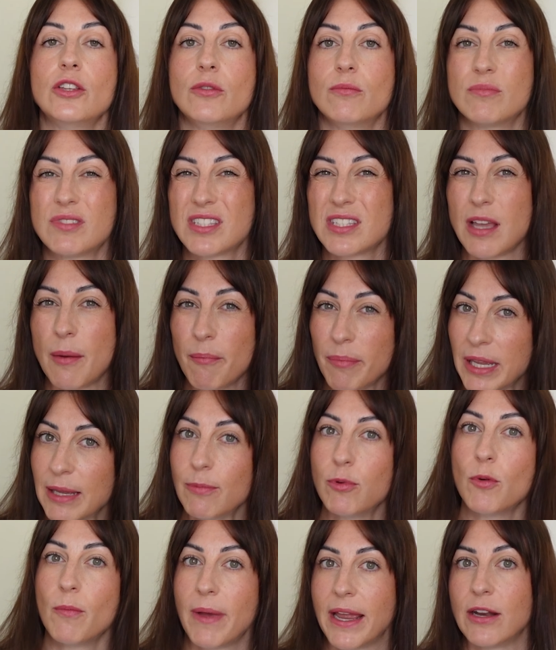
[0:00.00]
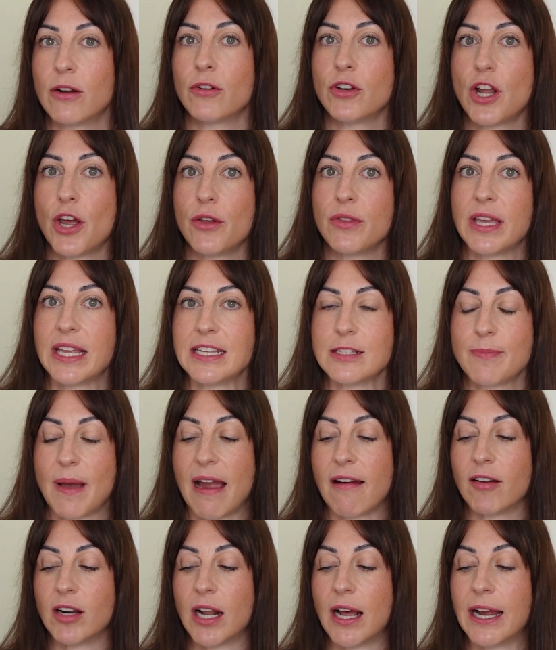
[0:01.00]
some people may not know that he's
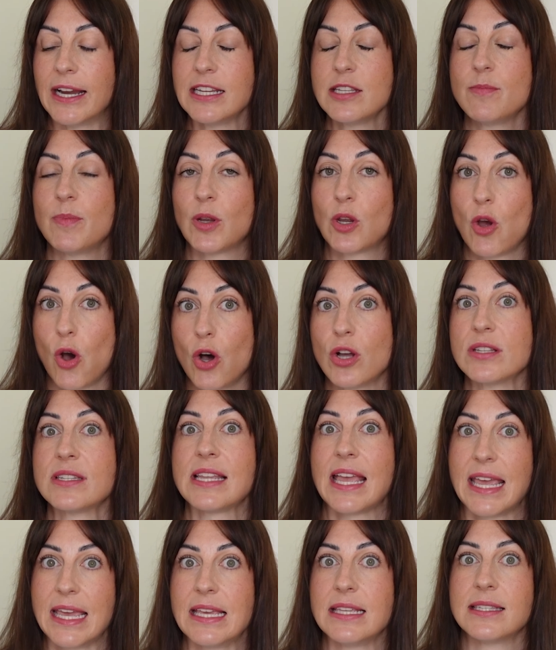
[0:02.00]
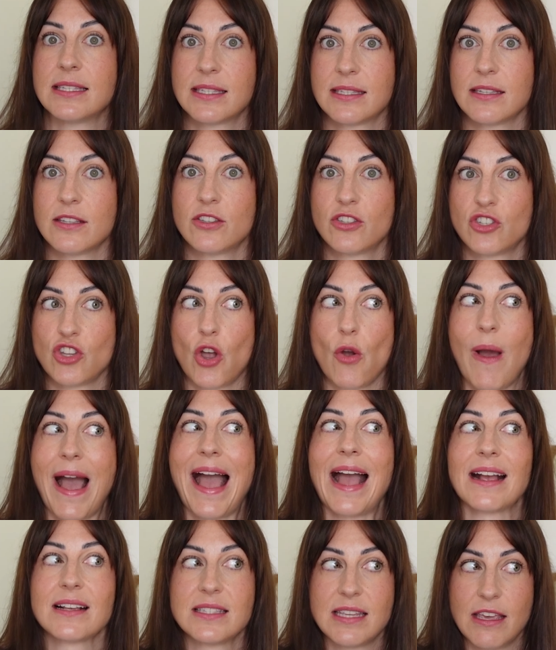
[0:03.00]
paralyzed because he's so
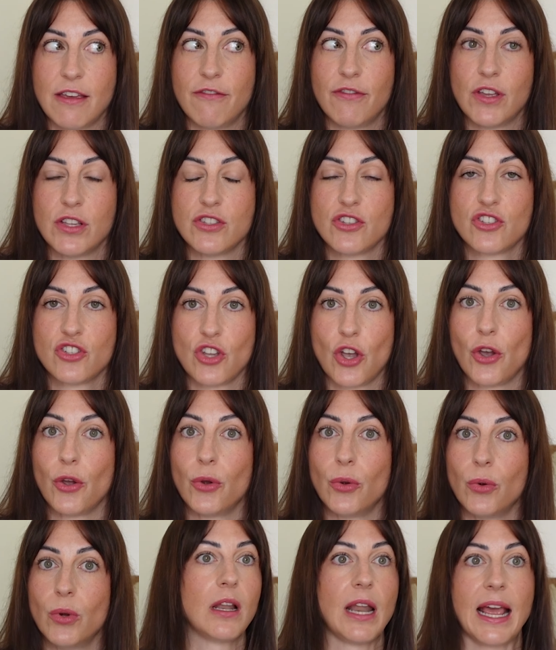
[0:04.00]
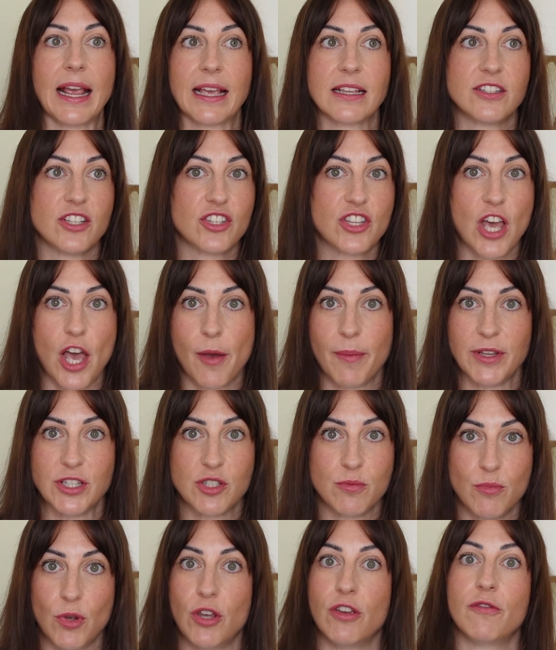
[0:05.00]
active and so like determined
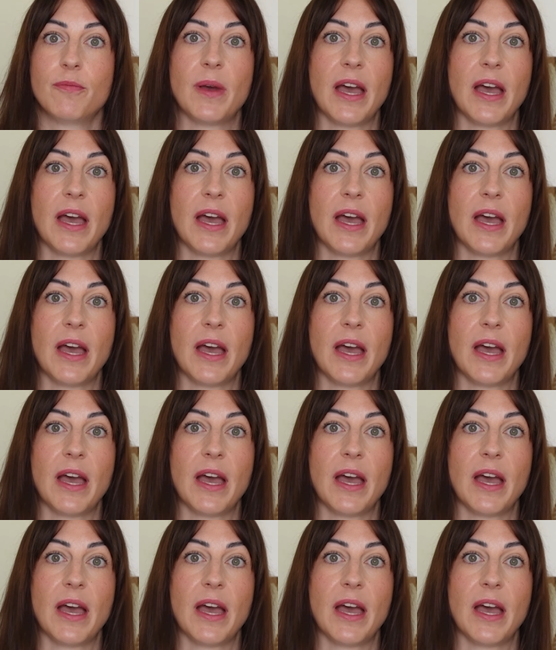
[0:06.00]
to move,